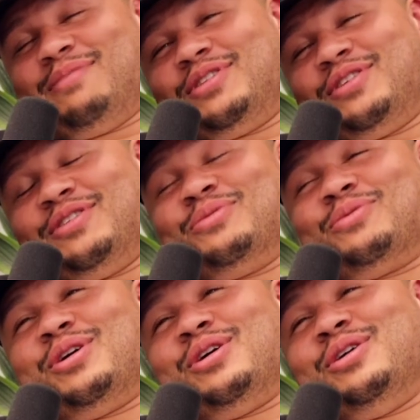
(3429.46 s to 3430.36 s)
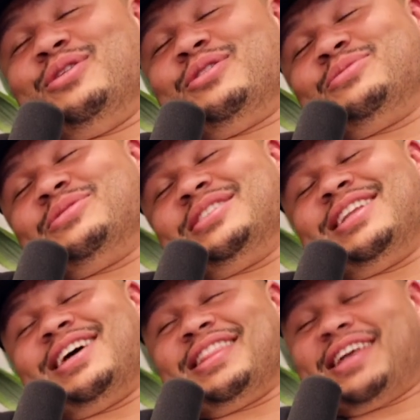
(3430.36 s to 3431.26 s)
I've been on the road. I was
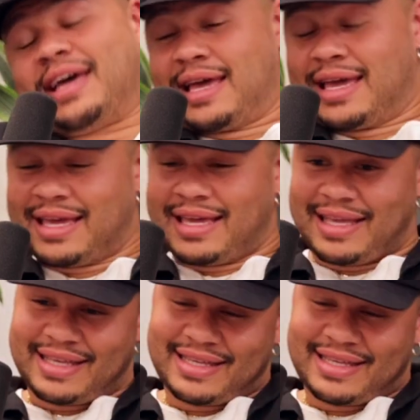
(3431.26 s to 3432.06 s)
in L.A.